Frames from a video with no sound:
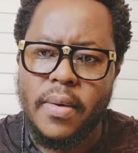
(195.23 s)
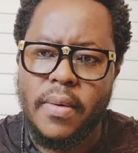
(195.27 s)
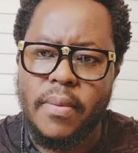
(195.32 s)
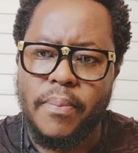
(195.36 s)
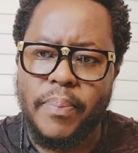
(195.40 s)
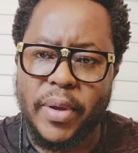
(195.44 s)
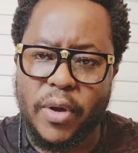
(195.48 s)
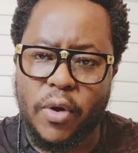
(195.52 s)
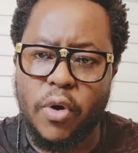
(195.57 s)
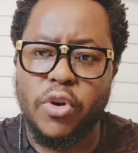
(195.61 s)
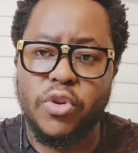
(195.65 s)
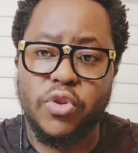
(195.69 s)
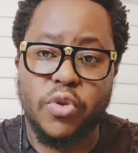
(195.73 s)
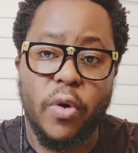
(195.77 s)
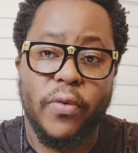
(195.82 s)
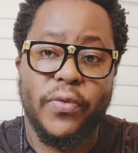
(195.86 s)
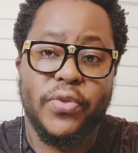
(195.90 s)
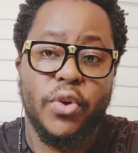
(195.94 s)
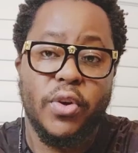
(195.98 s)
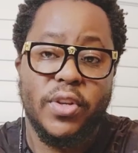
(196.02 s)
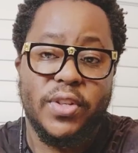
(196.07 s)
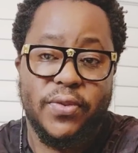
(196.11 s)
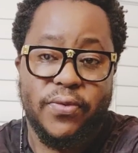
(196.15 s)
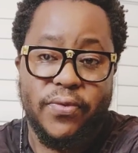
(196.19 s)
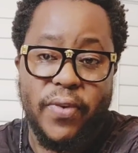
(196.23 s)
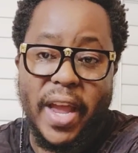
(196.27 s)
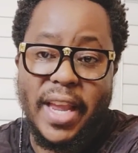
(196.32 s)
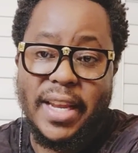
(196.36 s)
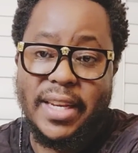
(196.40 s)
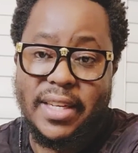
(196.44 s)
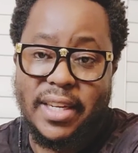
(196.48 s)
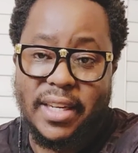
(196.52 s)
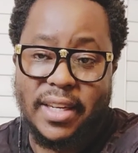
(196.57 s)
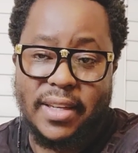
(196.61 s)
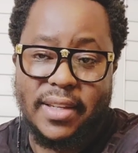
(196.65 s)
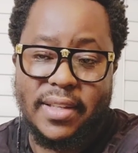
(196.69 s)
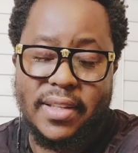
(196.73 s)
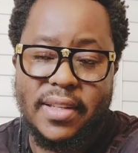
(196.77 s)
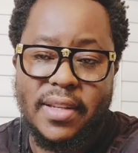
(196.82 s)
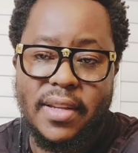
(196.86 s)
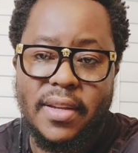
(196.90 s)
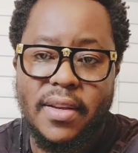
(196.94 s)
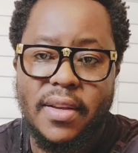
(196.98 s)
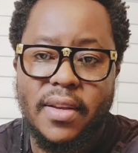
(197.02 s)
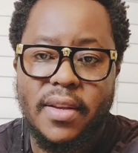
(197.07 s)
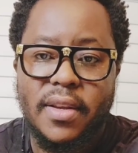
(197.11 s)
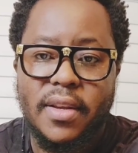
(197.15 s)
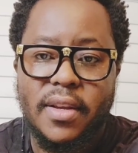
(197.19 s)
because of those findings.
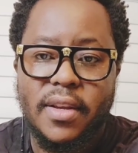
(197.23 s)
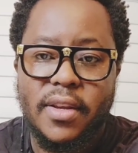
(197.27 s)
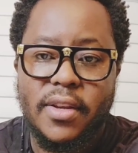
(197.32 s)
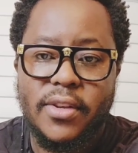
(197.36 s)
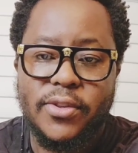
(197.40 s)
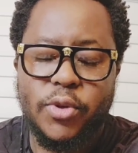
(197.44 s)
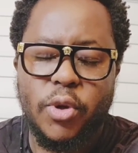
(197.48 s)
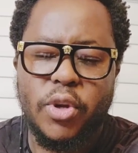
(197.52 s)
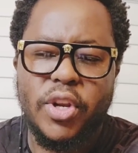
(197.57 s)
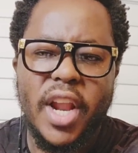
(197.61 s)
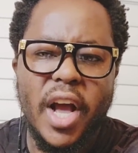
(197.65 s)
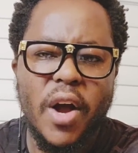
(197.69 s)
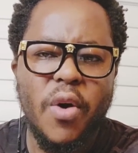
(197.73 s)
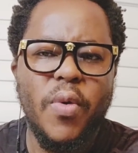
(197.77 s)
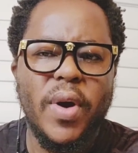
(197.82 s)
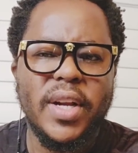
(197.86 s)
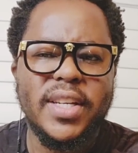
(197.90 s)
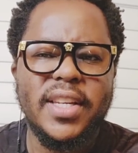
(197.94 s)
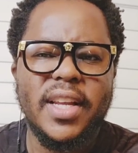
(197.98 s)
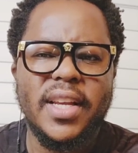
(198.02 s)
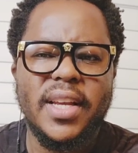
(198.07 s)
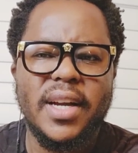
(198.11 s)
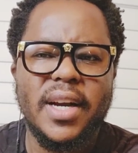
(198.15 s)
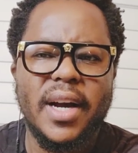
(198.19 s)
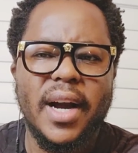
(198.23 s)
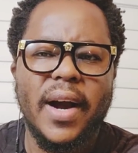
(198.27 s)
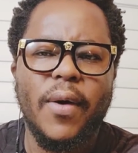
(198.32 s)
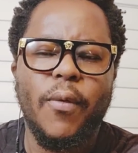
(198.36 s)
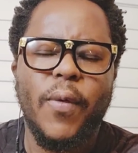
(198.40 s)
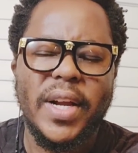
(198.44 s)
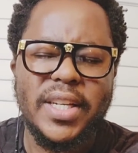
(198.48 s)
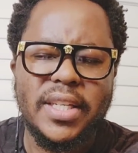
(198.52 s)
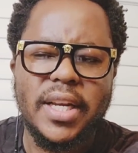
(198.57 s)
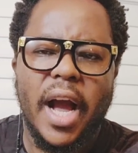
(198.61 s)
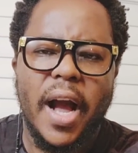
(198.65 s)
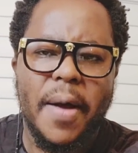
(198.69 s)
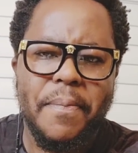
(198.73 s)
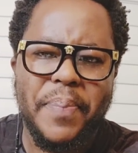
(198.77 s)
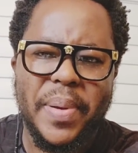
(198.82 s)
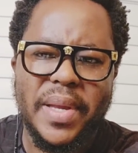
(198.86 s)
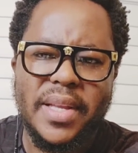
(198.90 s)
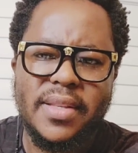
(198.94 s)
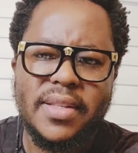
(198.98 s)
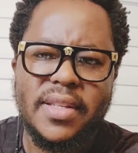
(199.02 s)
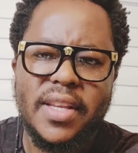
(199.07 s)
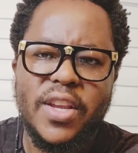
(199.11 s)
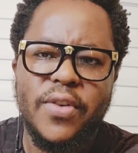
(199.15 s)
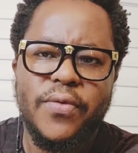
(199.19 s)
So now what
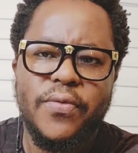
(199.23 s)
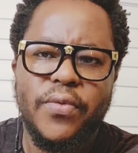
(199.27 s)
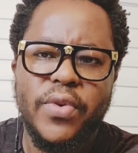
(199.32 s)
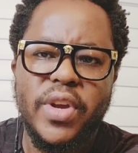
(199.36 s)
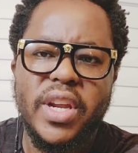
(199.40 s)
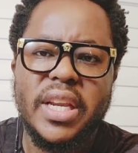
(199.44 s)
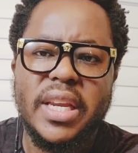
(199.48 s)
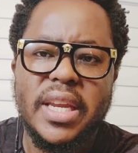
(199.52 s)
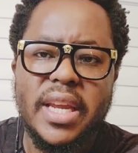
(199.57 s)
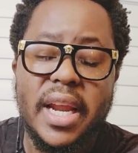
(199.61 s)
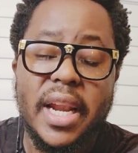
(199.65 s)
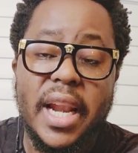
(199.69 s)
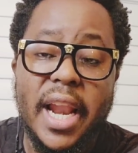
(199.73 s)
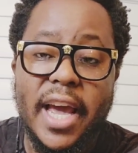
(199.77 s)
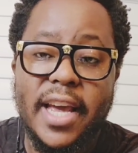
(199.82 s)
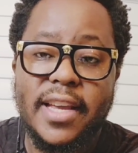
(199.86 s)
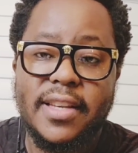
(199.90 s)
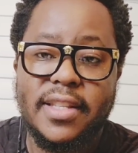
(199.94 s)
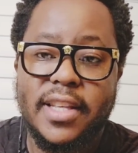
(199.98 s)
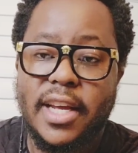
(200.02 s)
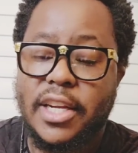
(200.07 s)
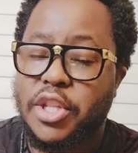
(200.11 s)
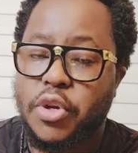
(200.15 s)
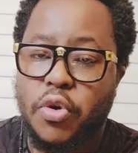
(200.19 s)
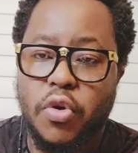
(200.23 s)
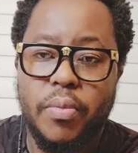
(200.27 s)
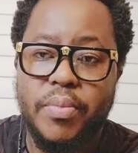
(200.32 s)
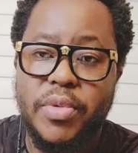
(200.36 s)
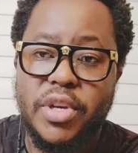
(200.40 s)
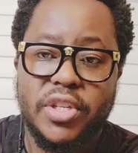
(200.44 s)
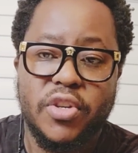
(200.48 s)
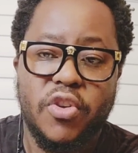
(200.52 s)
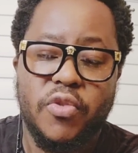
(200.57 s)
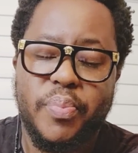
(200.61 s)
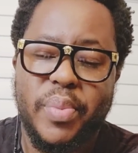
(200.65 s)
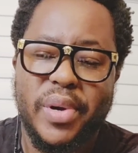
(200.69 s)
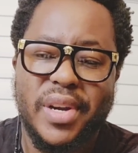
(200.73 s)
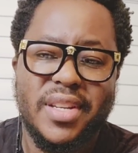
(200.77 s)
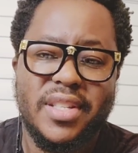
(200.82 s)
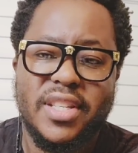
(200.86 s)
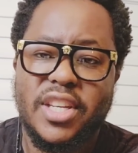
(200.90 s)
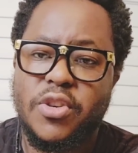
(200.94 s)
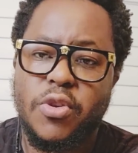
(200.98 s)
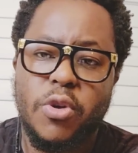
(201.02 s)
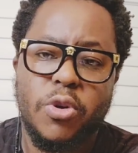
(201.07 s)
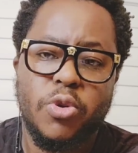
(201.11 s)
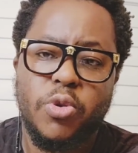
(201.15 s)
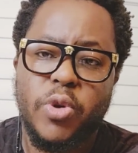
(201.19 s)
happens if we realize that the Commissioner of Police
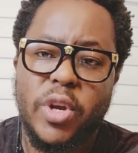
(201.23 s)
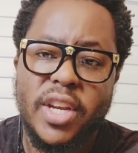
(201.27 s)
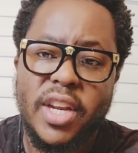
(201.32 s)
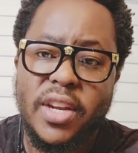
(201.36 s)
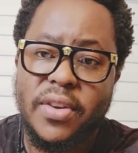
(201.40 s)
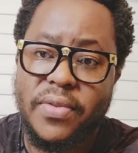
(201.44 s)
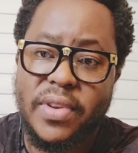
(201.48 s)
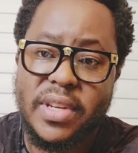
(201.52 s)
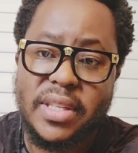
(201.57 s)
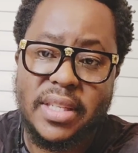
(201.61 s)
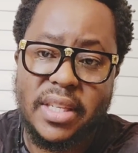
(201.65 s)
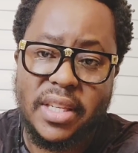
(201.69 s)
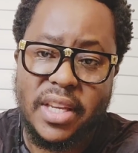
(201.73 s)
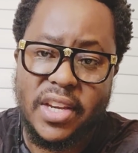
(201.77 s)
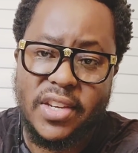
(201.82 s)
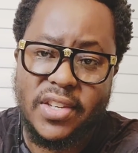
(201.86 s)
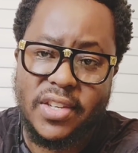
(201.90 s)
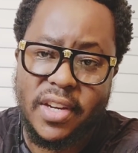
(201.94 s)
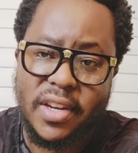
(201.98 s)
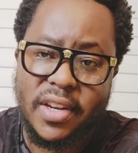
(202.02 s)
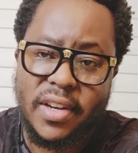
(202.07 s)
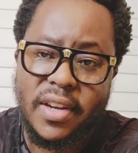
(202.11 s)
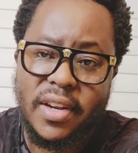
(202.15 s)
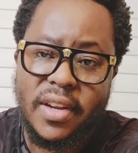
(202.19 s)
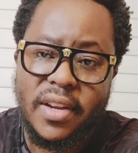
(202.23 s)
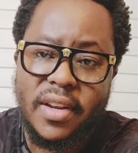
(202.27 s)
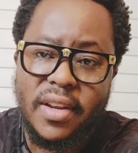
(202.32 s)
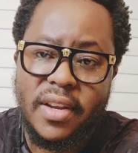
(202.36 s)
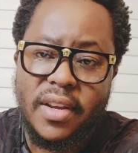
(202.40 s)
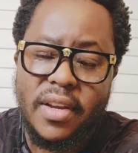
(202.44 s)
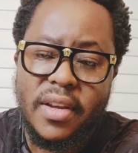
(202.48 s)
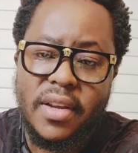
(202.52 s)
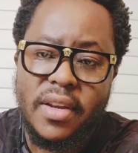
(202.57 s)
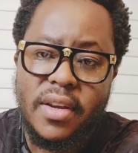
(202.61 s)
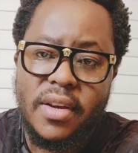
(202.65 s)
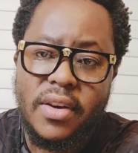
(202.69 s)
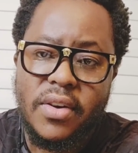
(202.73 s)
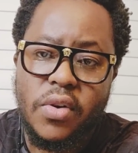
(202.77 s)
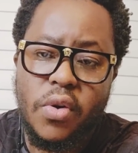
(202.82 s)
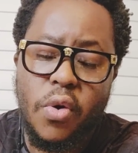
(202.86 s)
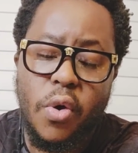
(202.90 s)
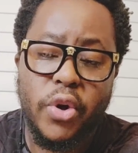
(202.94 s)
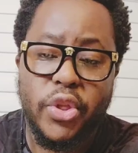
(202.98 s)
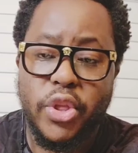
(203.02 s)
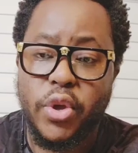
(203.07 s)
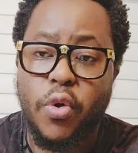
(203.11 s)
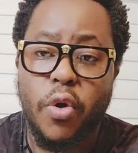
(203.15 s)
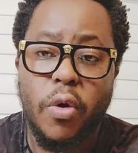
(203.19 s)
did not do any investigation,
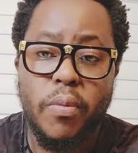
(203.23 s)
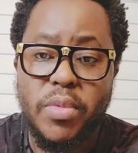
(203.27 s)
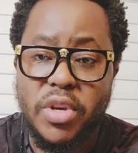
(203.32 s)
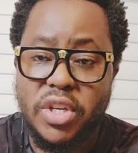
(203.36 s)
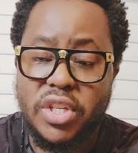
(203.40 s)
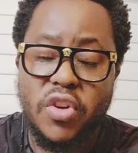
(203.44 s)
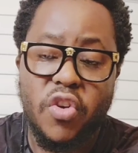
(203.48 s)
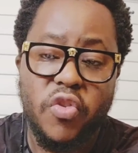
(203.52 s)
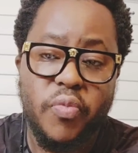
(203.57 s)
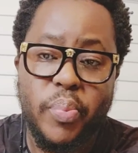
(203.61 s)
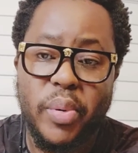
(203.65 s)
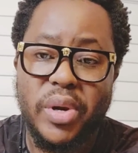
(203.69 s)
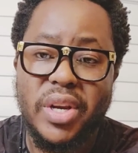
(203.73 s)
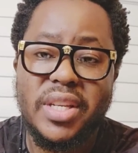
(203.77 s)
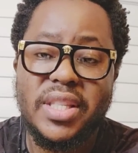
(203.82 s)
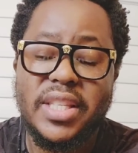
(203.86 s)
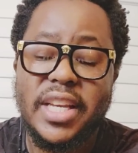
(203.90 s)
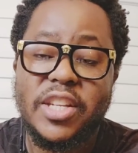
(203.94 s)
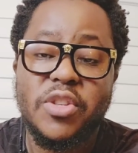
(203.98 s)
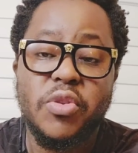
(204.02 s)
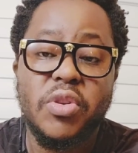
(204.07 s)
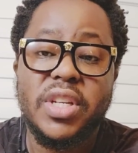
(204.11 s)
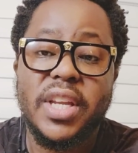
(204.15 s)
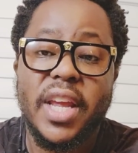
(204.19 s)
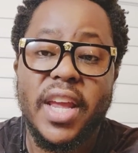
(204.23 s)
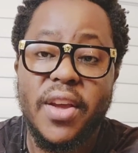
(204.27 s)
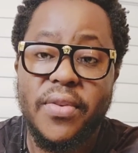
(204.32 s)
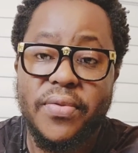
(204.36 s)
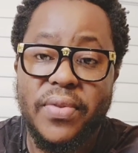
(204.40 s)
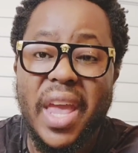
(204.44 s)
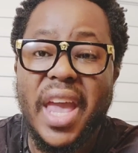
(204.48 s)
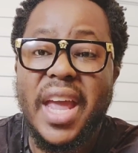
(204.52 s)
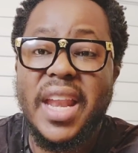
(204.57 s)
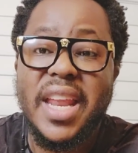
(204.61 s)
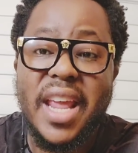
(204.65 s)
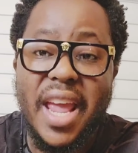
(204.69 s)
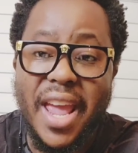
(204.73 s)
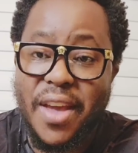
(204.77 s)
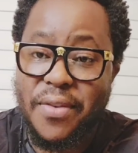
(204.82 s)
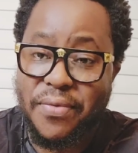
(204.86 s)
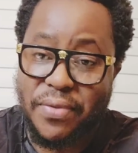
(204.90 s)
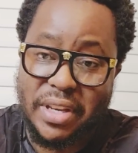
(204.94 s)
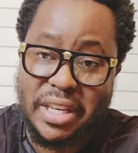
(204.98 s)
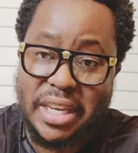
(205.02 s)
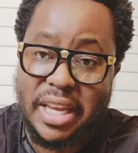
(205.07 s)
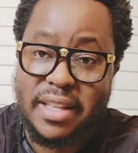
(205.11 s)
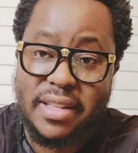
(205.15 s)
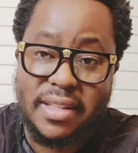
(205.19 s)
or the Commissioner of Police does not have any
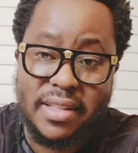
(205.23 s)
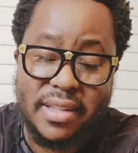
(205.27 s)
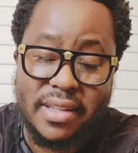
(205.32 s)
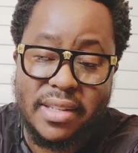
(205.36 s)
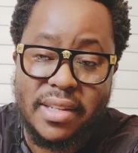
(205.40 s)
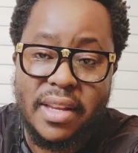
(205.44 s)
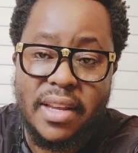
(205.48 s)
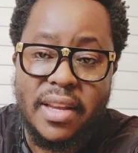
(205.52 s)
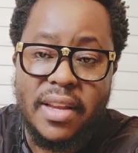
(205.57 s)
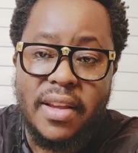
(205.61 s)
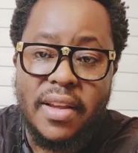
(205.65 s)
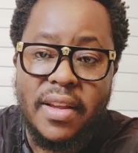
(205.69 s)
evidence